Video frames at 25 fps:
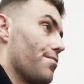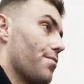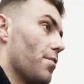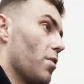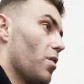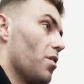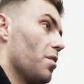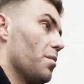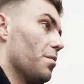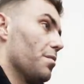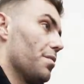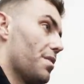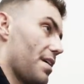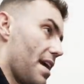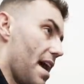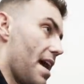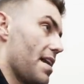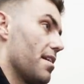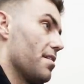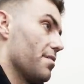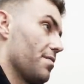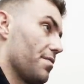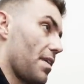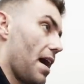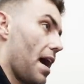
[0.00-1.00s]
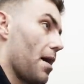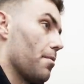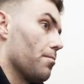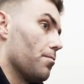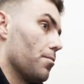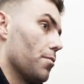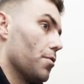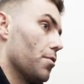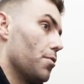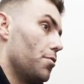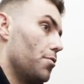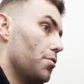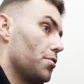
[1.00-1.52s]
from the end of that
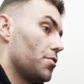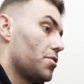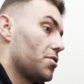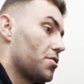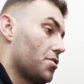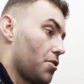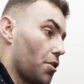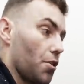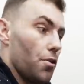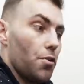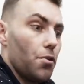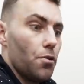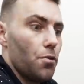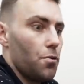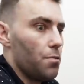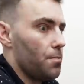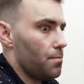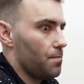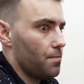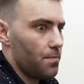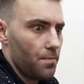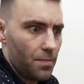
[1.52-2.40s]
route to